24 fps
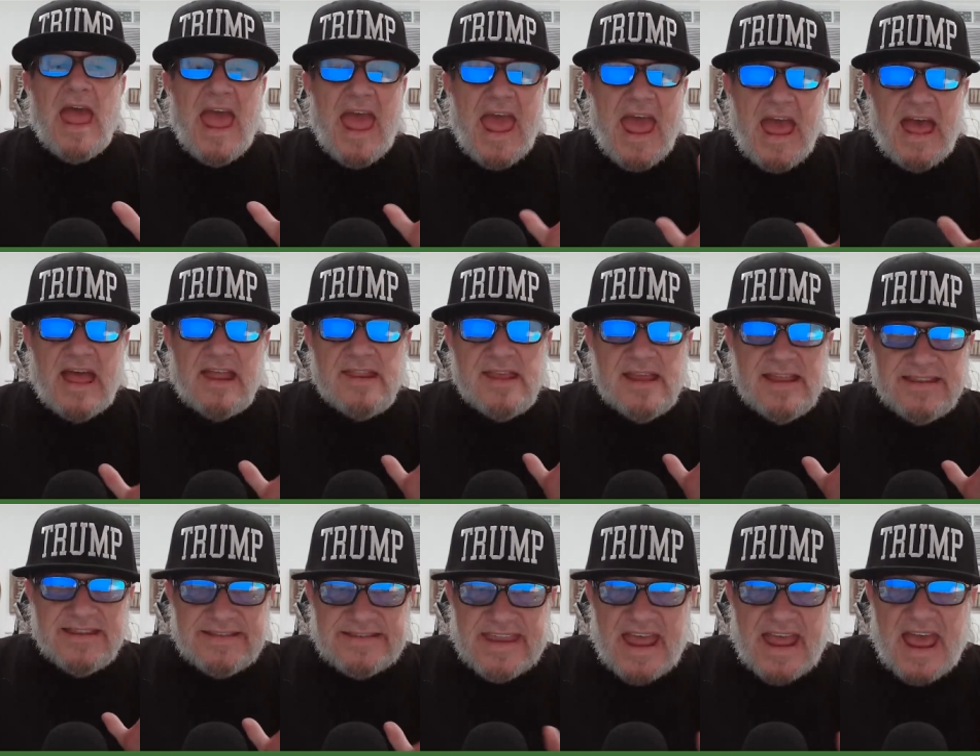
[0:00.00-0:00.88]
and
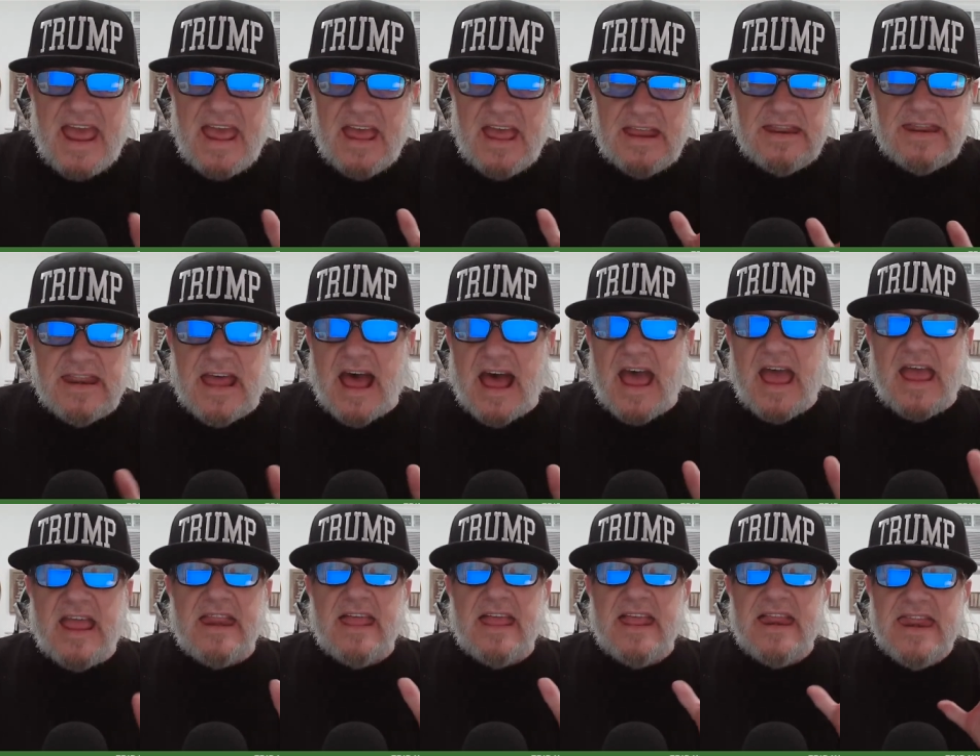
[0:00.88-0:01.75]
day and
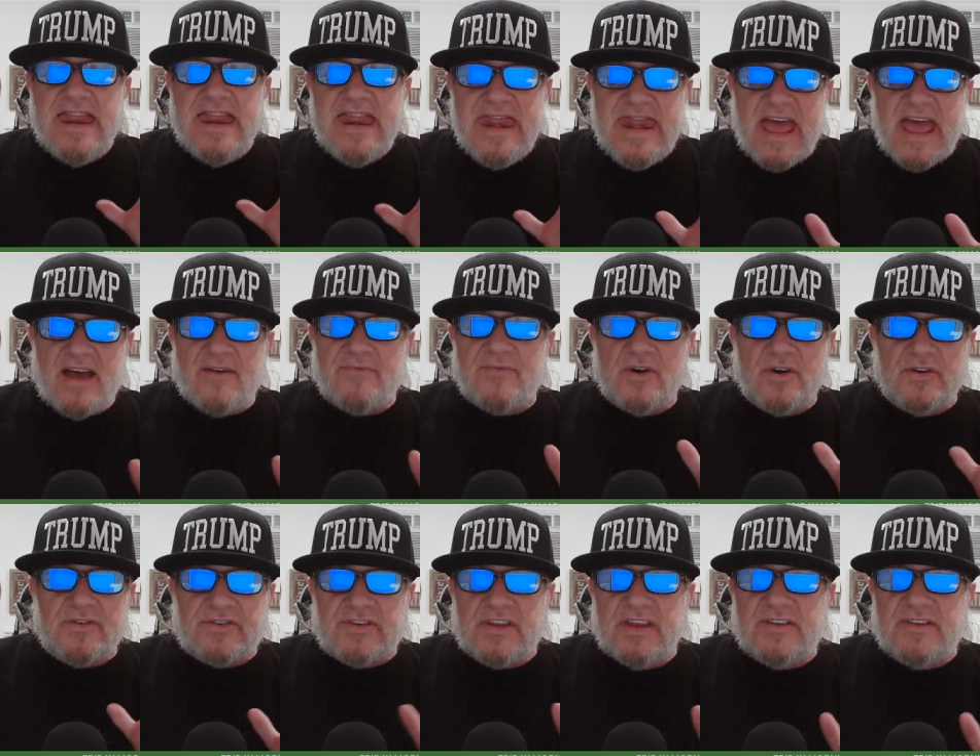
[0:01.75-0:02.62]
night never
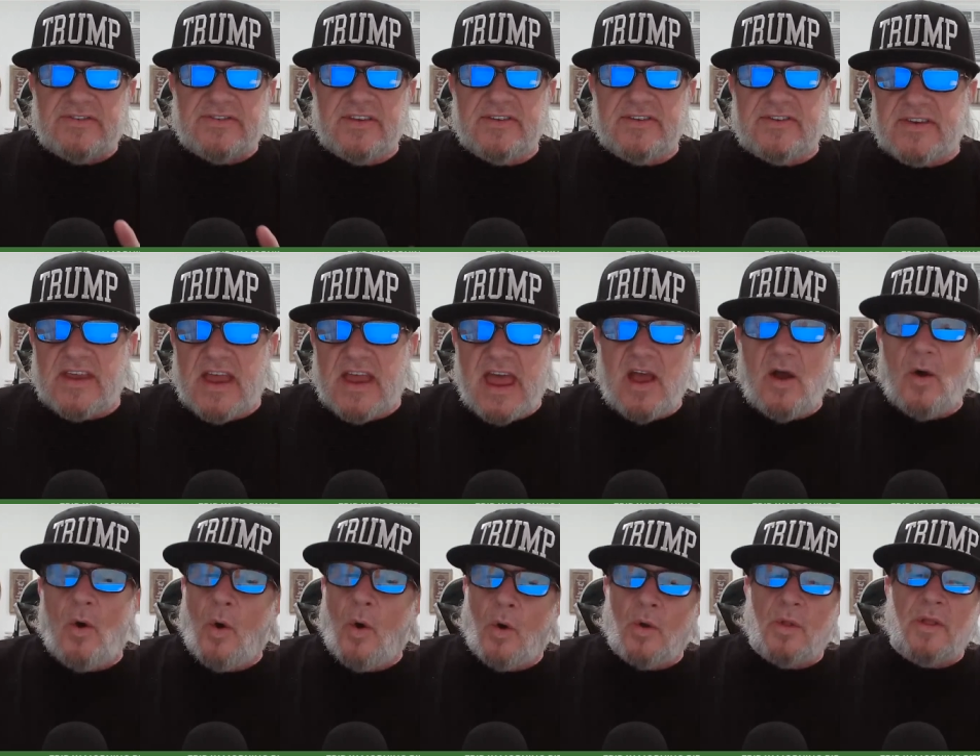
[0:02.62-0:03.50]
cease to say,
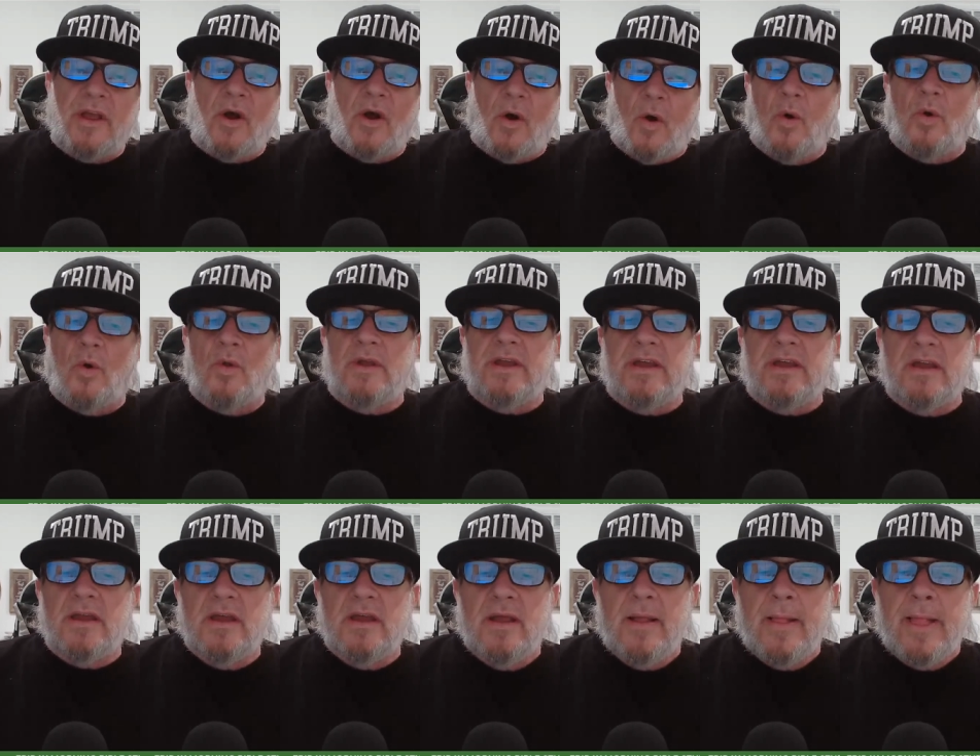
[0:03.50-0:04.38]
Holy,
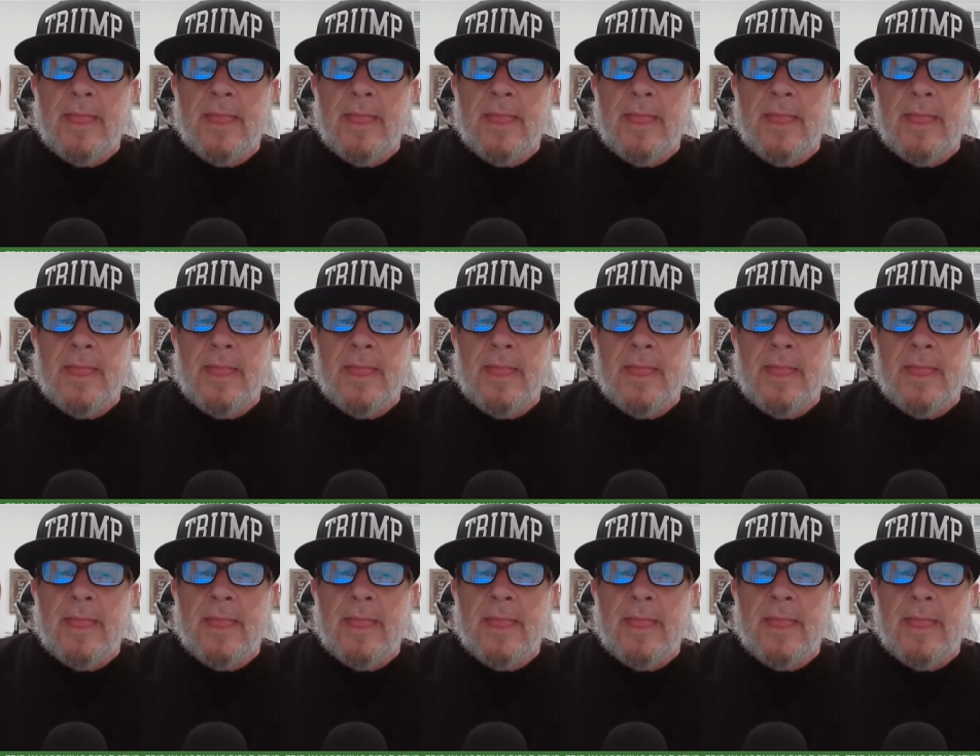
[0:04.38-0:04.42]
holy